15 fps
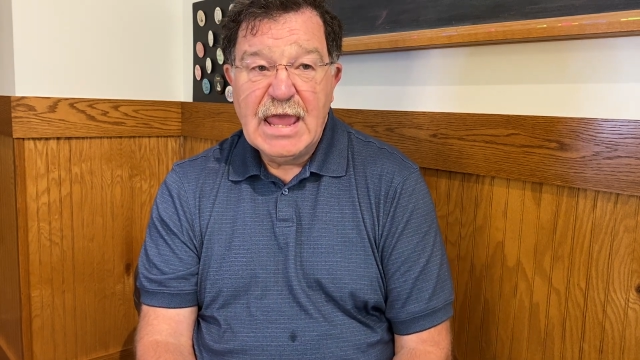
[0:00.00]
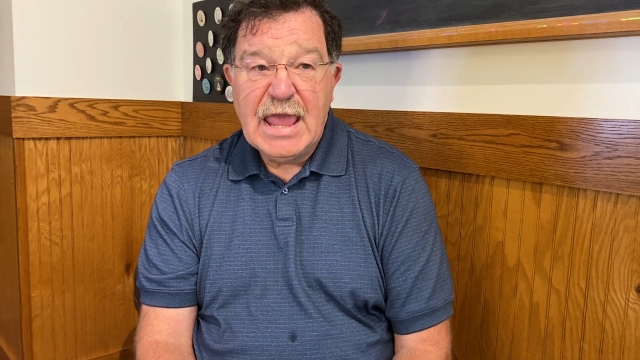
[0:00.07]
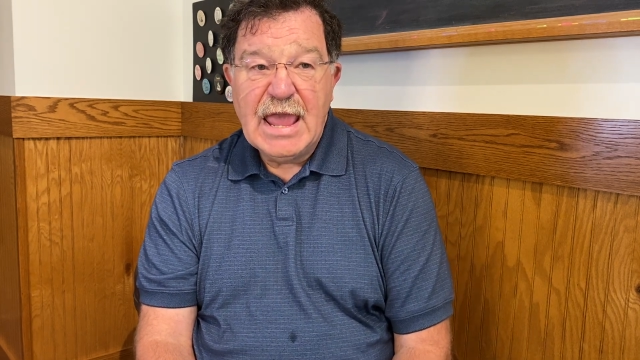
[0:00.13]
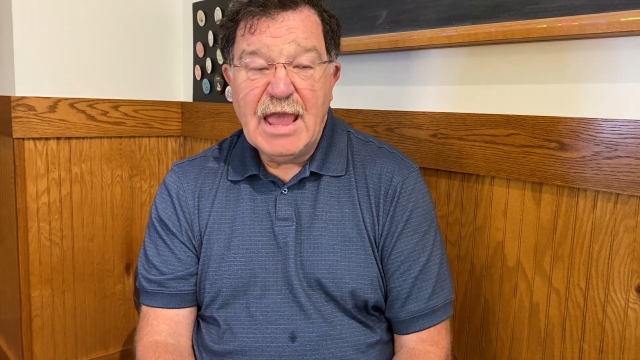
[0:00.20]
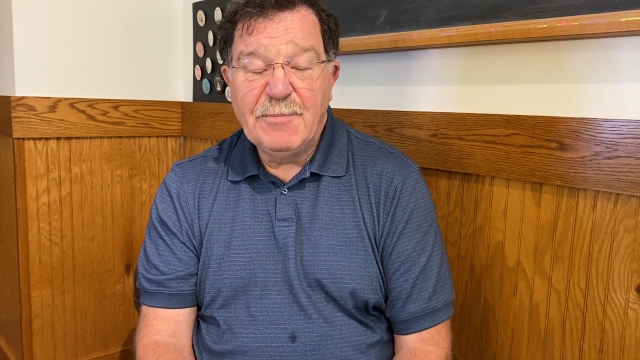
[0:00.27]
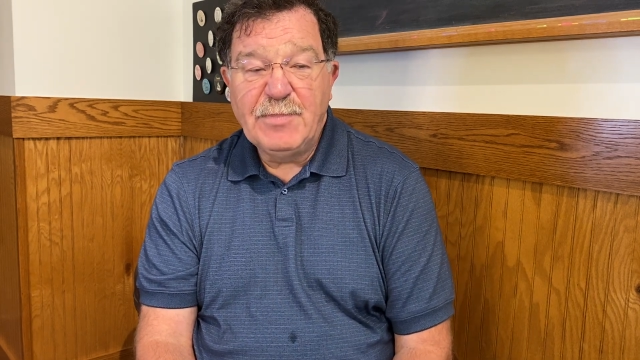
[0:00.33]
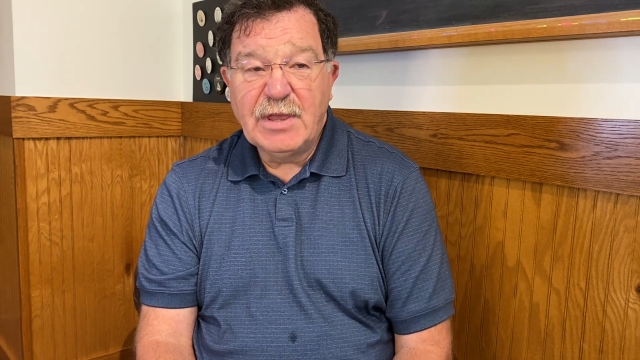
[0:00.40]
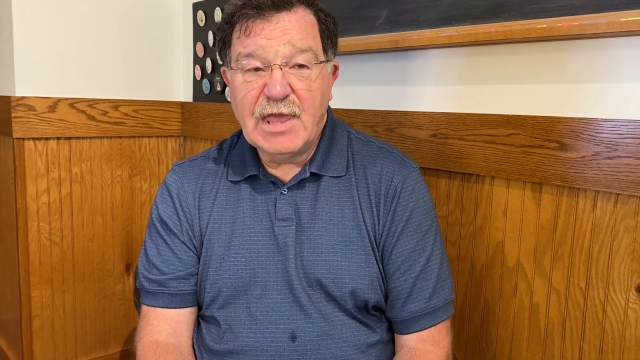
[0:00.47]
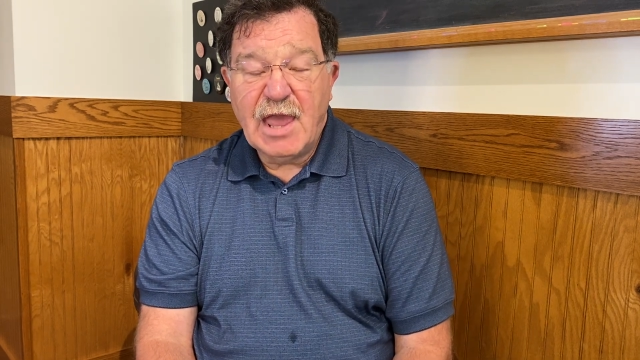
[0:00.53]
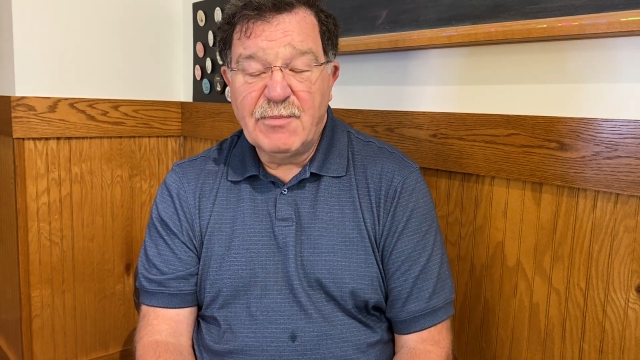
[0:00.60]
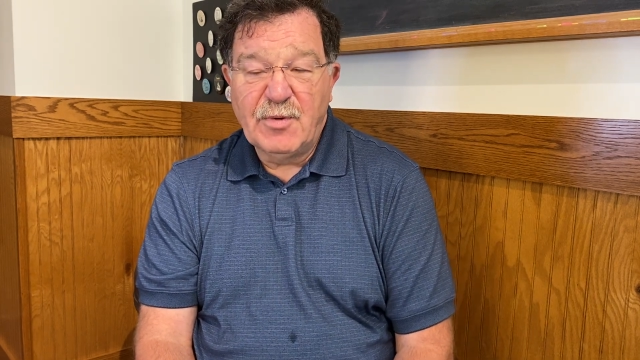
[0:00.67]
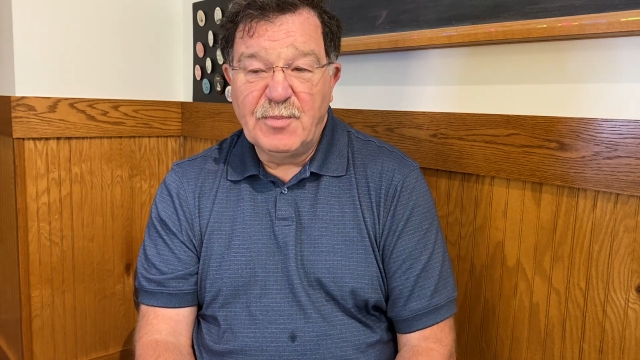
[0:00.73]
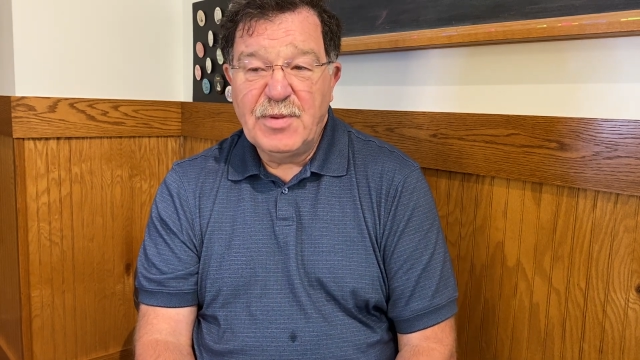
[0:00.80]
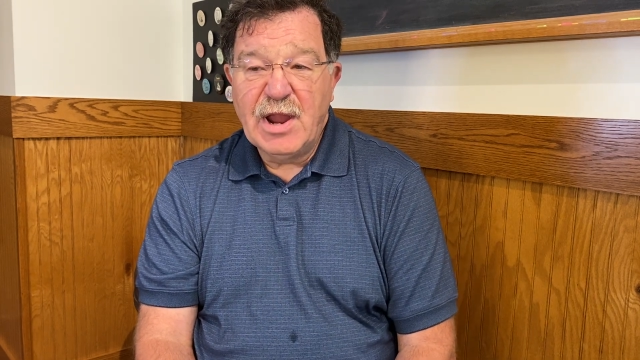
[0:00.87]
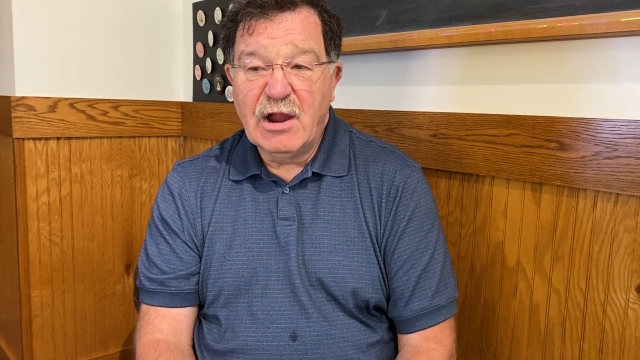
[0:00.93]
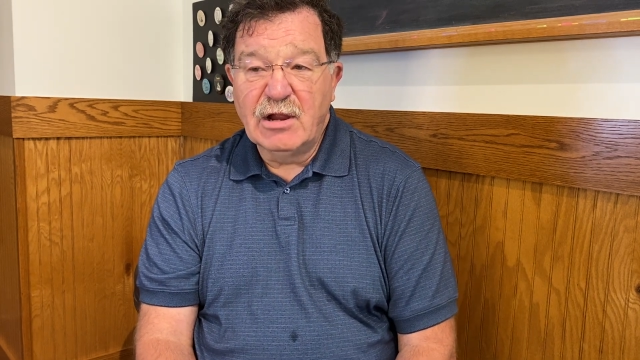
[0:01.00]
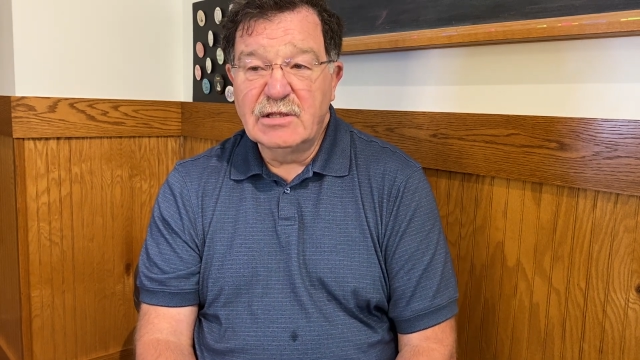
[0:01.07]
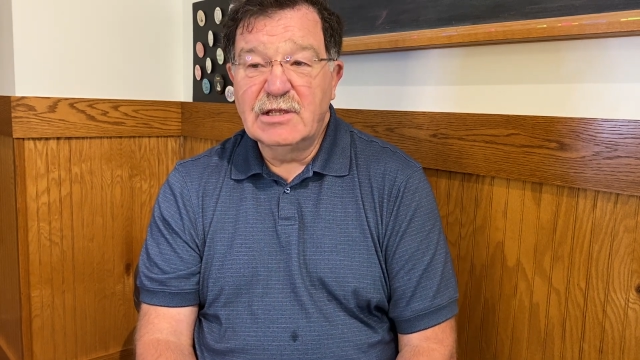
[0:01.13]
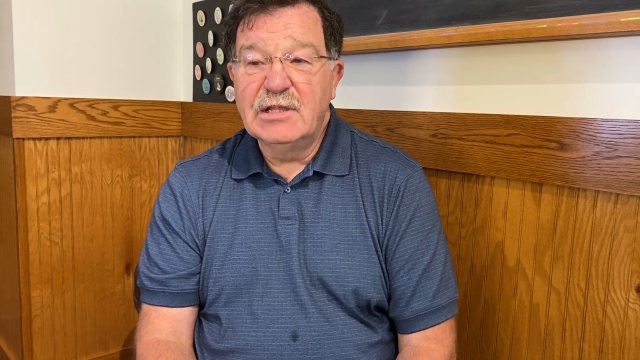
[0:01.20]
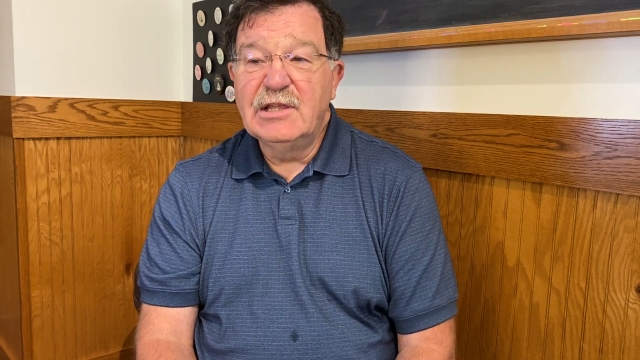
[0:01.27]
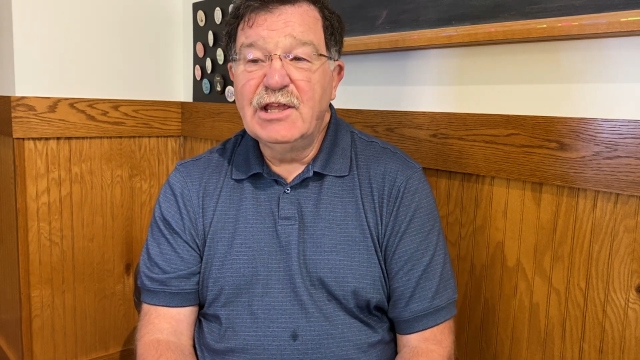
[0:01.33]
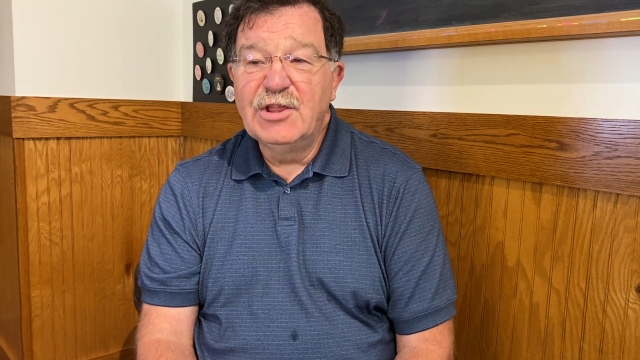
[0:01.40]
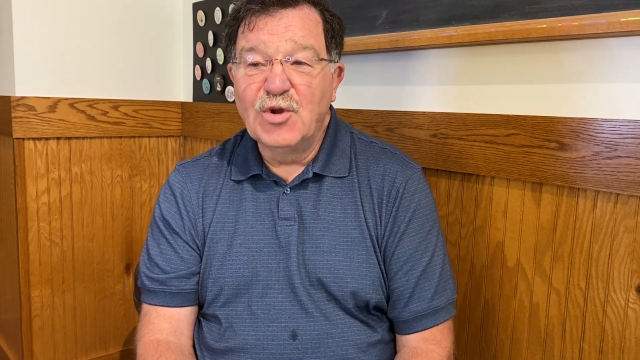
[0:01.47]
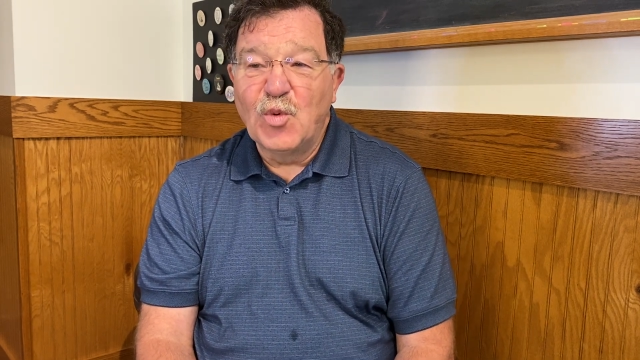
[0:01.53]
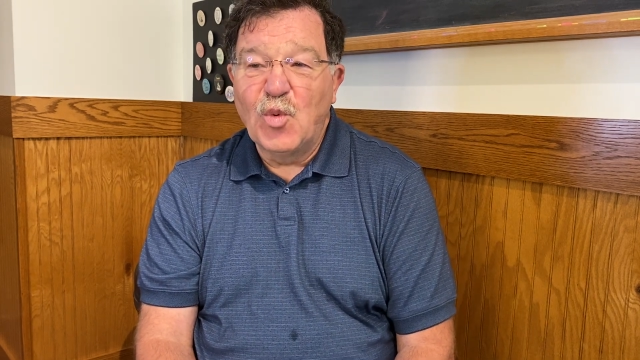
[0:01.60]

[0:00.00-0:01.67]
It became apparent that neither